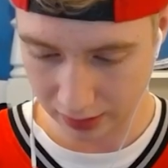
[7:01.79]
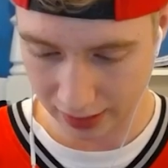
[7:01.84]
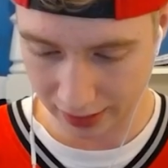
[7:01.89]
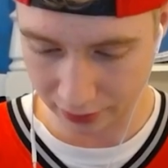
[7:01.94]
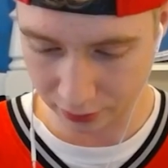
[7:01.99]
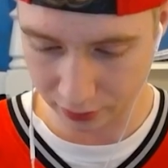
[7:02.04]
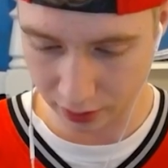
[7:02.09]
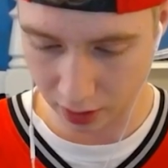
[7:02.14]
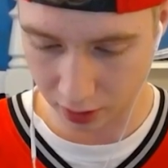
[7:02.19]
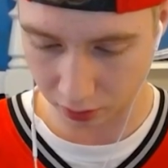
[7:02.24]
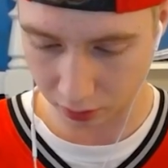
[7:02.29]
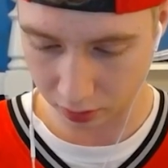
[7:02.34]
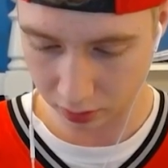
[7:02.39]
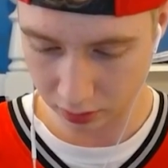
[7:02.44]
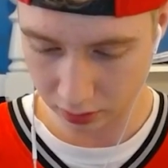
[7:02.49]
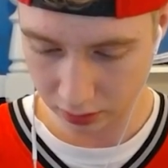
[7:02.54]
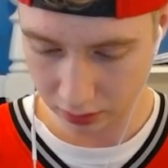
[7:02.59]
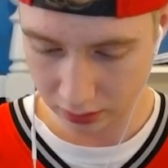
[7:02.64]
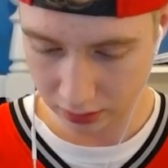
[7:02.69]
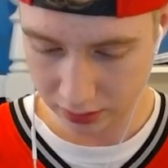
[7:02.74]
don't know.
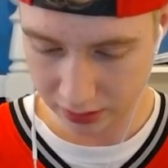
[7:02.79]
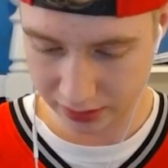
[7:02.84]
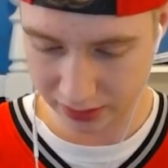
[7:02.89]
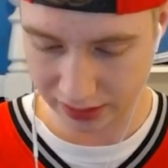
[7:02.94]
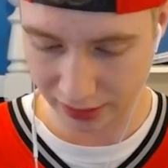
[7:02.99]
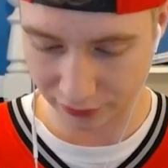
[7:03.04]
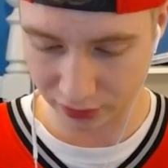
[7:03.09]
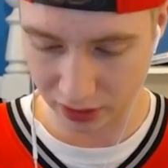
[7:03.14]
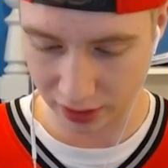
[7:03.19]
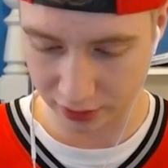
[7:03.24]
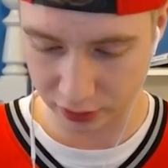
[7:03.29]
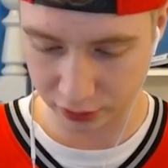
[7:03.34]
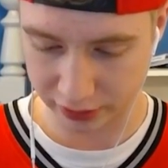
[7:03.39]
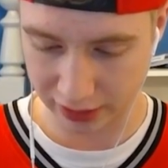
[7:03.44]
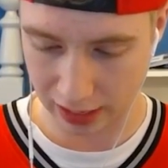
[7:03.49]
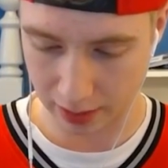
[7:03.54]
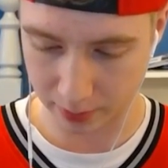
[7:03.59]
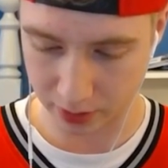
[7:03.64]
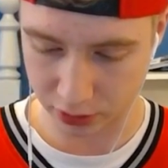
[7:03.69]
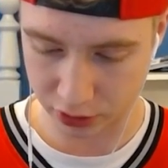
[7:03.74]
700
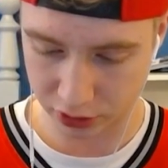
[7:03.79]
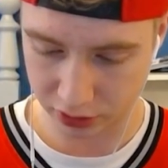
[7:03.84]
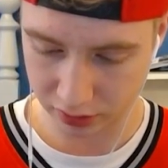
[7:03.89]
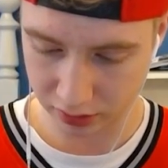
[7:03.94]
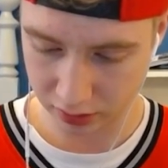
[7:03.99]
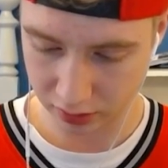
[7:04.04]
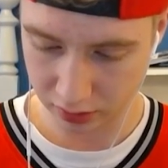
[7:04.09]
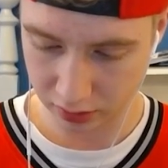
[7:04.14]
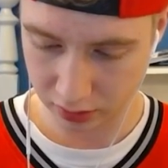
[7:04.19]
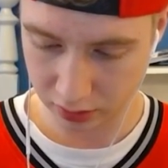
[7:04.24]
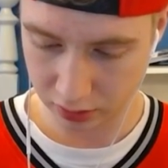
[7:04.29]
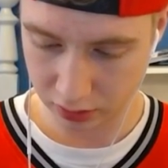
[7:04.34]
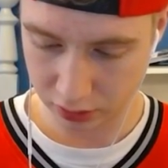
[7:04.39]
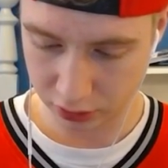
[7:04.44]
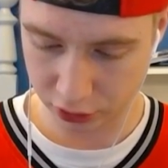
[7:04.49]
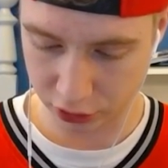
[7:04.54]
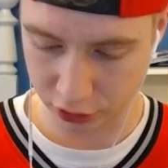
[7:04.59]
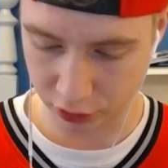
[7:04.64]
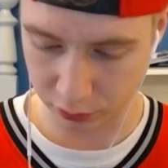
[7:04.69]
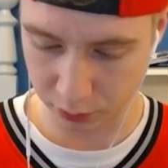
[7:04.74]
damage.
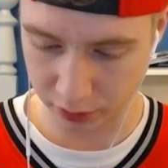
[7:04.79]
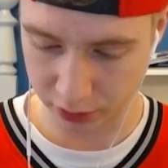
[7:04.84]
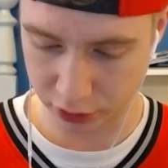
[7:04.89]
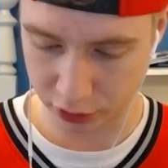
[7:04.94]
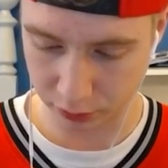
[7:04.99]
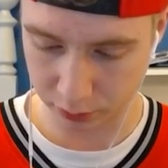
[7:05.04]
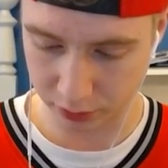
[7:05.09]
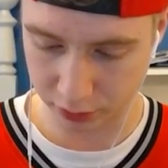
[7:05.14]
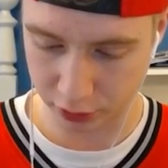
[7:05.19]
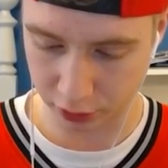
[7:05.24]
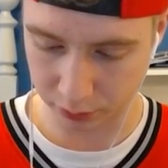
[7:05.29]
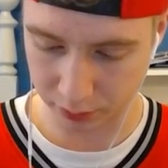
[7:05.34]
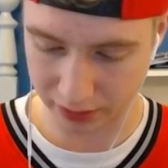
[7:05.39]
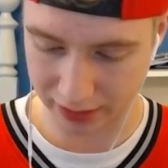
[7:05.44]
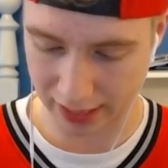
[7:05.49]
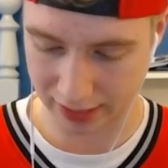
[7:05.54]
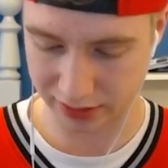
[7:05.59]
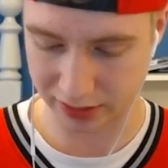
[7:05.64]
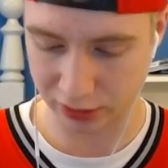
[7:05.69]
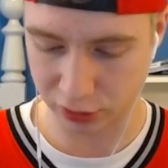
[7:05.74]
Should we?
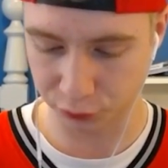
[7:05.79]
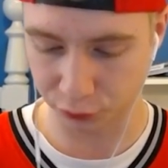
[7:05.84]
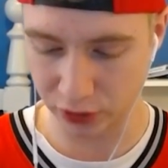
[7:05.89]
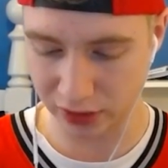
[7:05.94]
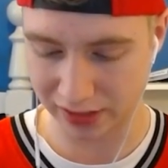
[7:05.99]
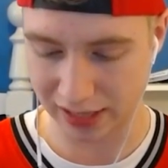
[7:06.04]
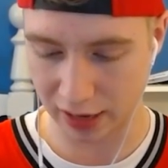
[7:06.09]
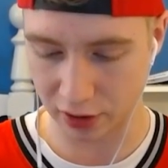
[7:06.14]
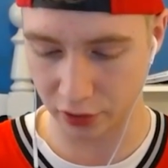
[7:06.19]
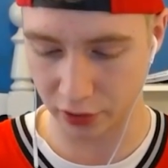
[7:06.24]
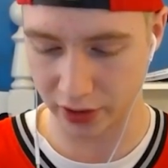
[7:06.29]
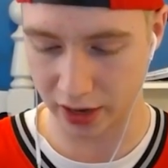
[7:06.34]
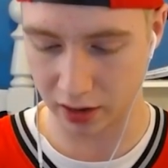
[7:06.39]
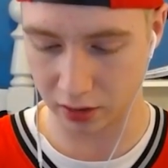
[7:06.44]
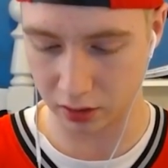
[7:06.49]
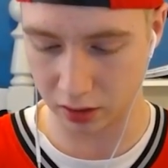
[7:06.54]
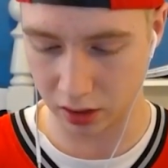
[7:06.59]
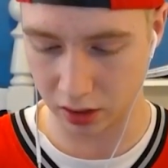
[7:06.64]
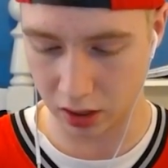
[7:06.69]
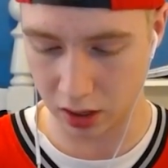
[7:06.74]
Yes, let's freeze that all there.
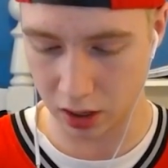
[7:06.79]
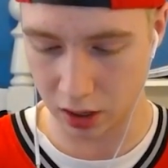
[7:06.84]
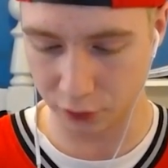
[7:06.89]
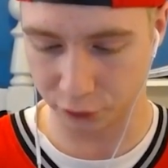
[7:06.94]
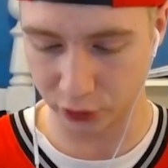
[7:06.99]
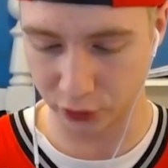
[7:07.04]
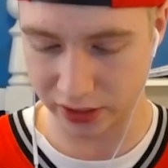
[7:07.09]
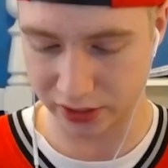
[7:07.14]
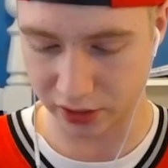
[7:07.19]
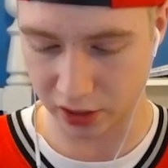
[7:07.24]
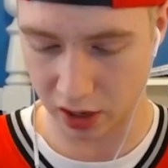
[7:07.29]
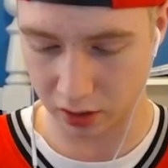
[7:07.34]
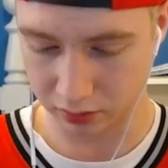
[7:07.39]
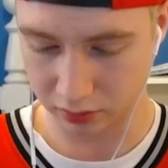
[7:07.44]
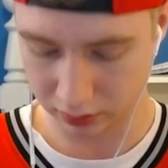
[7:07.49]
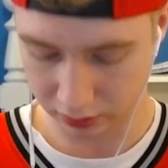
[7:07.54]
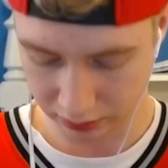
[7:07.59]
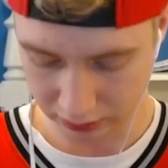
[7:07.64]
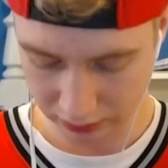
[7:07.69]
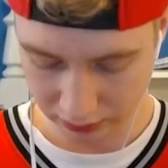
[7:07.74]
Oh, freeze it all.
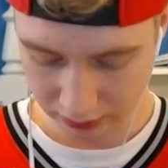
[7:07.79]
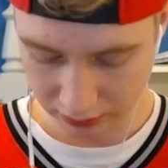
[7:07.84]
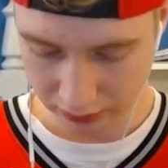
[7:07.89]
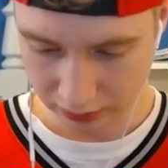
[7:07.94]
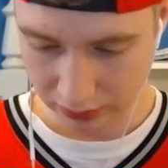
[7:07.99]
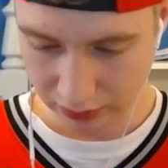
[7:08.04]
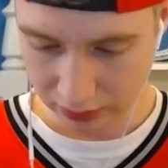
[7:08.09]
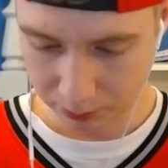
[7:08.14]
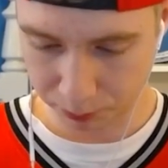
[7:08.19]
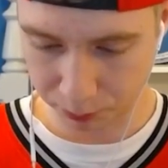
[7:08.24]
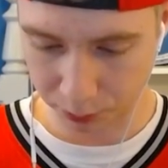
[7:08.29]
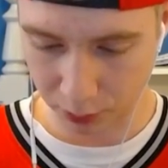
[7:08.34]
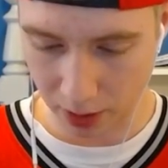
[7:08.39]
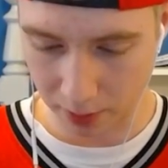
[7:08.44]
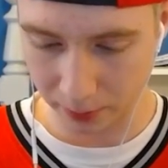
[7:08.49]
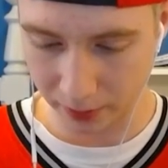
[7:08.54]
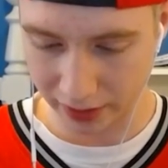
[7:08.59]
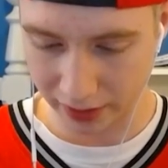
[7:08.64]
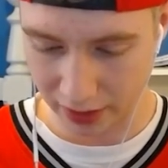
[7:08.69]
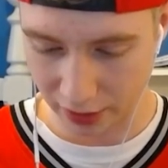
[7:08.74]

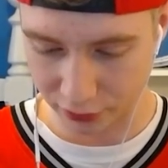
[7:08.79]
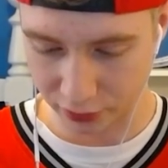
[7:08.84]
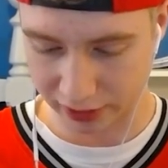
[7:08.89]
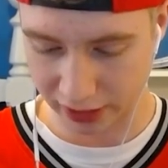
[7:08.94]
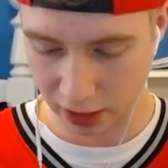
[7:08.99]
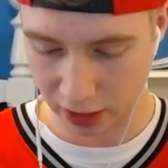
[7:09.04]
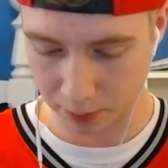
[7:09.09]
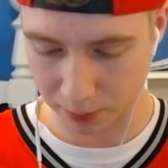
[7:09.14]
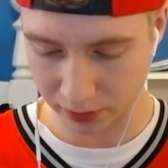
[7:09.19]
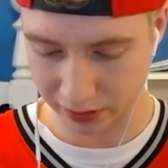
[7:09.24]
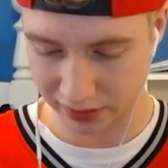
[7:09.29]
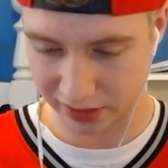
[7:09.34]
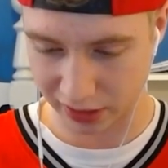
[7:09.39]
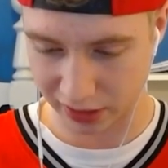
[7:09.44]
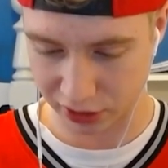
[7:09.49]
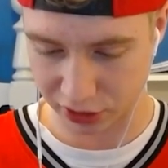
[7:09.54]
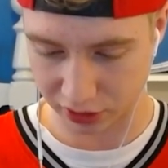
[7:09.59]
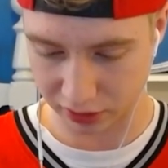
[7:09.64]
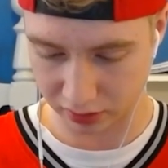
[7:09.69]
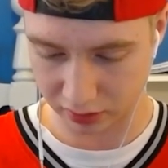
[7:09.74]
Probably another terrible
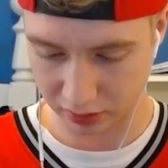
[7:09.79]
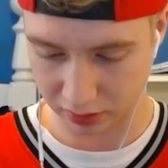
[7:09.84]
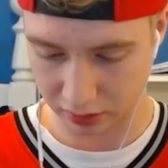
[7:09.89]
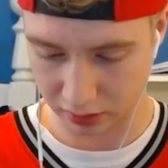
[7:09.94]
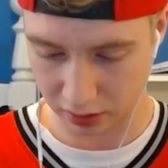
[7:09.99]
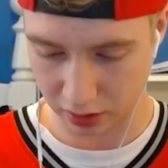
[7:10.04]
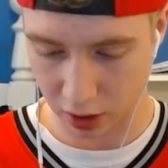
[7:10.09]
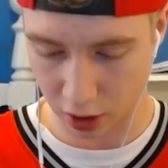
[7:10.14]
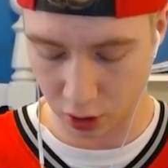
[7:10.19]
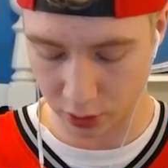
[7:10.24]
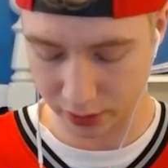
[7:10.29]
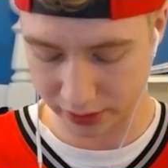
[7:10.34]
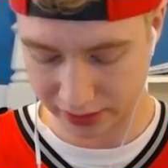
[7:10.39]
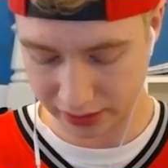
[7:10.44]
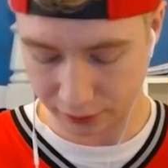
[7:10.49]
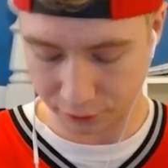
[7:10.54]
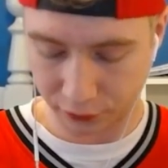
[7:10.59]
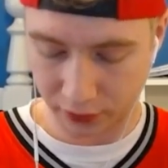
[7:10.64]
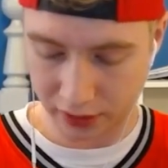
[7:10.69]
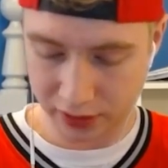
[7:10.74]
decision. Oh, his
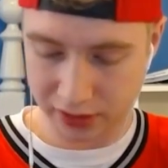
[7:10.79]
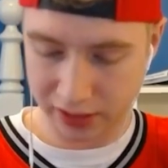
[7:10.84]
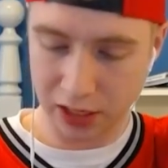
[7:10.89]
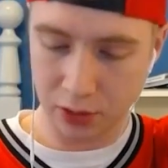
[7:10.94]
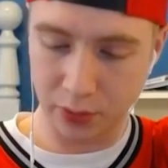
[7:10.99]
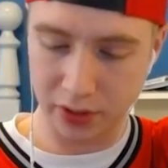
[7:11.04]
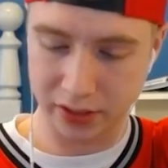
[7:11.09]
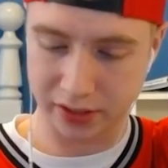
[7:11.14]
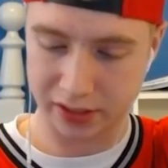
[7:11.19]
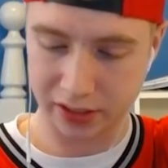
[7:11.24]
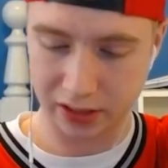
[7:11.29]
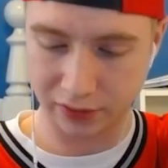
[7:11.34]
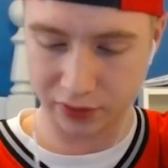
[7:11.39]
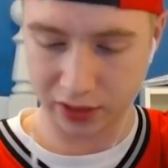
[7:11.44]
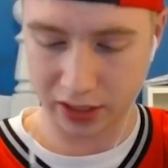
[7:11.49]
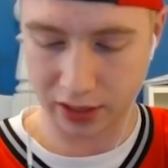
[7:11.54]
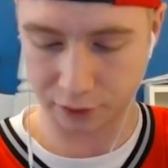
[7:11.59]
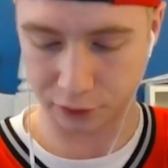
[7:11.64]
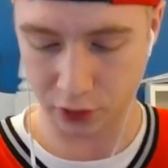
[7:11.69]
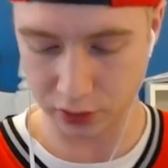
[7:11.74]
Ewiz didn't even
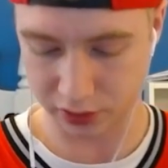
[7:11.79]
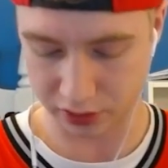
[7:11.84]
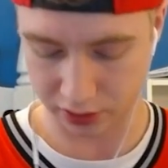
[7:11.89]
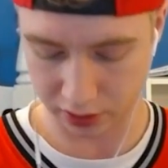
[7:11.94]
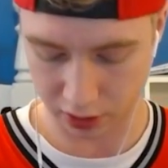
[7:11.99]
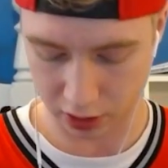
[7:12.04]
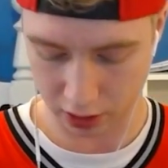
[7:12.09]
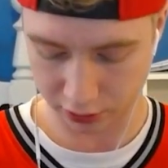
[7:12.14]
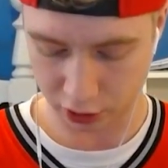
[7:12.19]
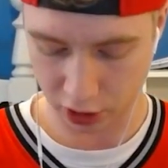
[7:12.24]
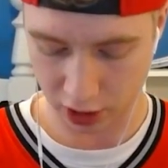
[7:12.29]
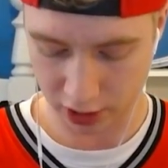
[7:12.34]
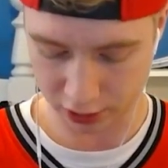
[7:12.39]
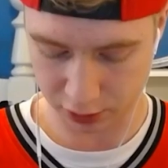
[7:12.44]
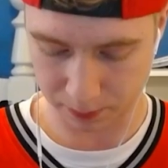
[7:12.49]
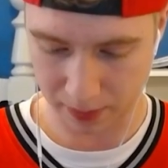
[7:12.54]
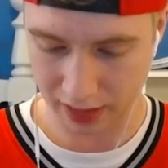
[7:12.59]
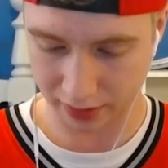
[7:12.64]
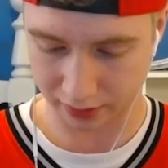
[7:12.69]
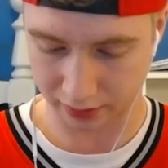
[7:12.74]
get frozen. It got
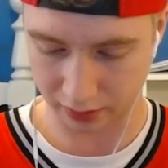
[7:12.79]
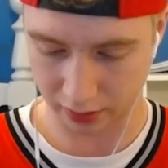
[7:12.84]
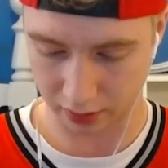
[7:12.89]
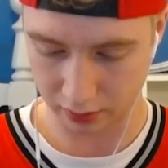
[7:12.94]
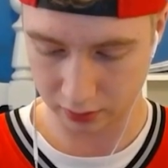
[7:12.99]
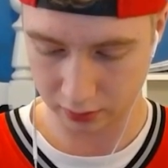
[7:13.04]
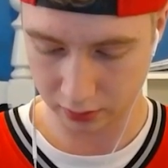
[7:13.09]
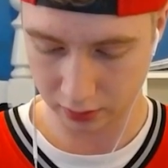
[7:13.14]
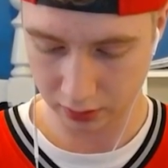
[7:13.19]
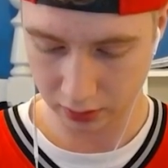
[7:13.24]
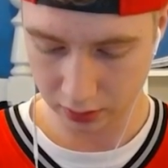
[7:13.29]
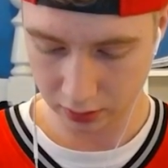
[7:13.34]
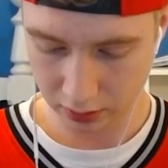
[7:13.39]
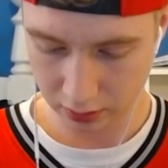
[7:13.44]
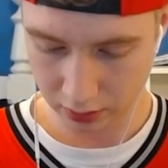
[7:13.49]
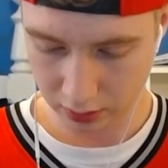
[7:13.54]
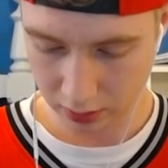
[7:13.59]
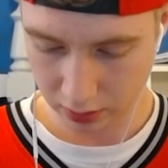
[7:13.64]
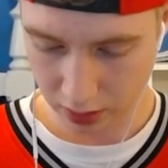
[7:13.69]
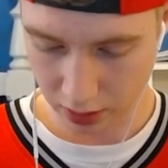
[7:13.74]
tossed back there.
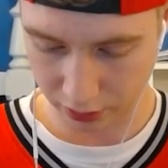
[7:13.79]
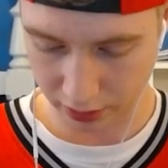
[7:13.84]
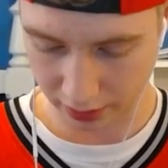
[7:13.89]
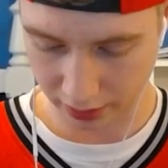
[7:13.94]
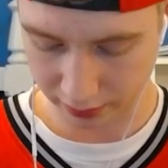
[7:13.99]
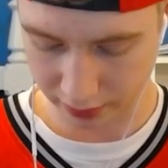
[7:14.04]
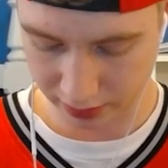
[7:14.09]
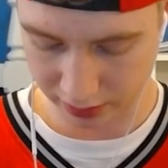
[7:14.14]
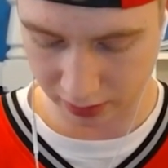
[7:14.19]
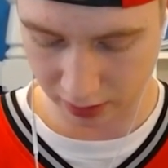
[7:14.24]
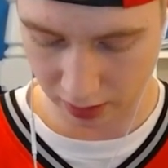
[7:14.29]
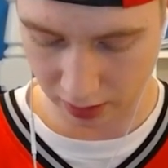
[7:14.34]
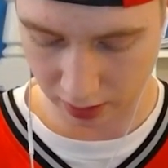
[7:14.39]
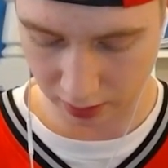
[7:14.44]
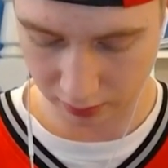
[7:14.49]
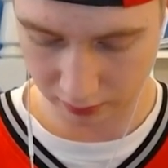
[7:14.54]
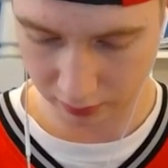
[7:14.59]
Okay, this here.